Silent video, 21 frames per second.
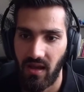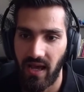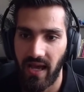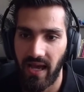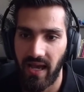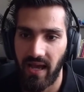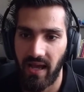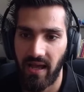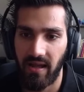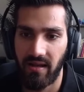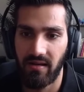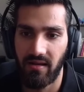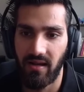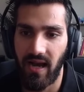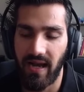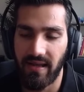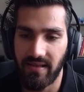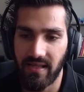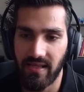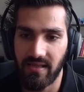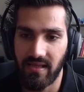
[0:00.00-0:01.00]
And
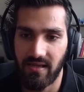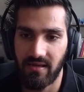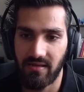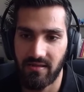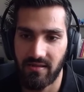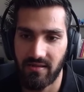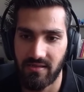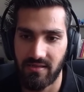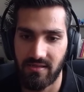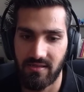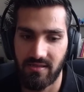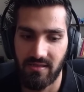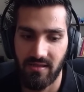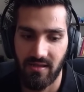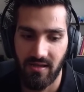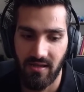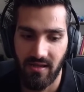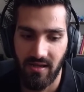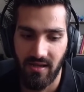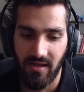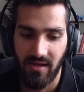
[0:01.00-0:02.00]
I think there is,
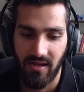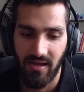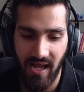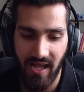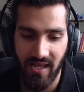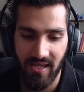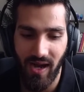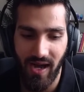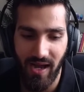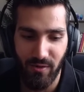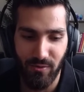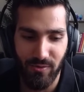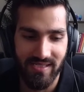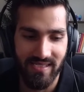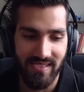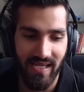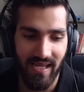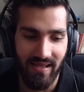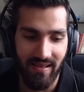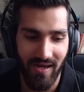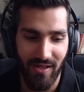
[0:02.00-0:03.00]
I would
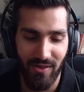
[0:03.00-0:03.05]
say,